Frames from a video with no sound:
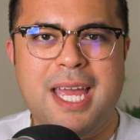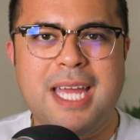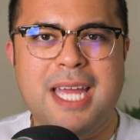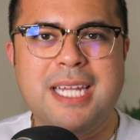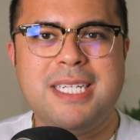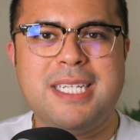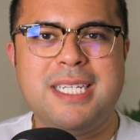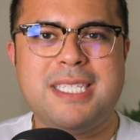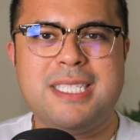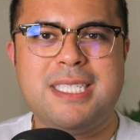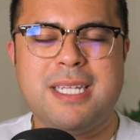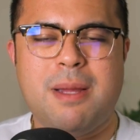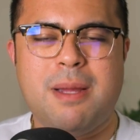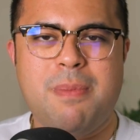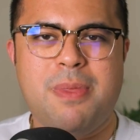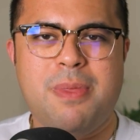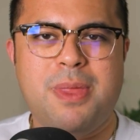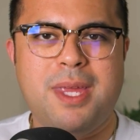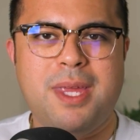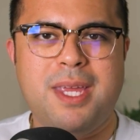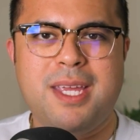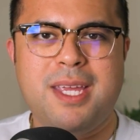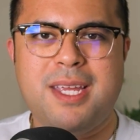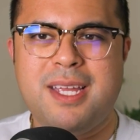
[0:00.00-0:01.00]
into
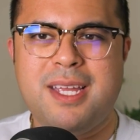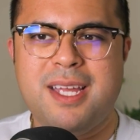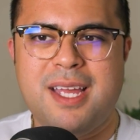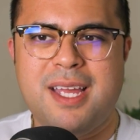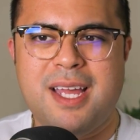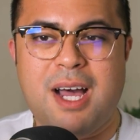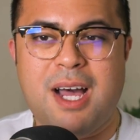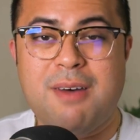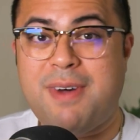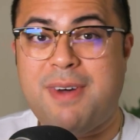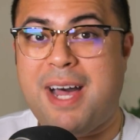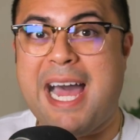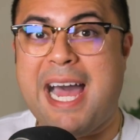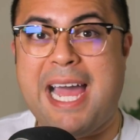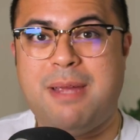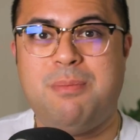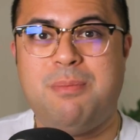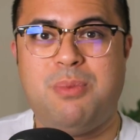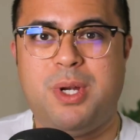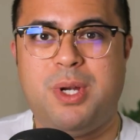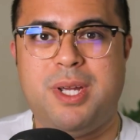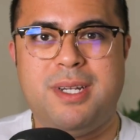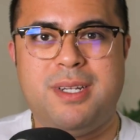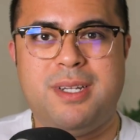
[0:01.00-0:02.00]
something of a
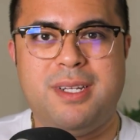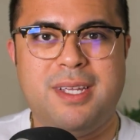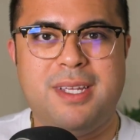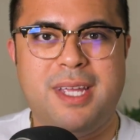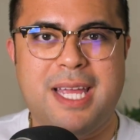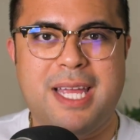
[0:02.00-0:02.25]
hybrid.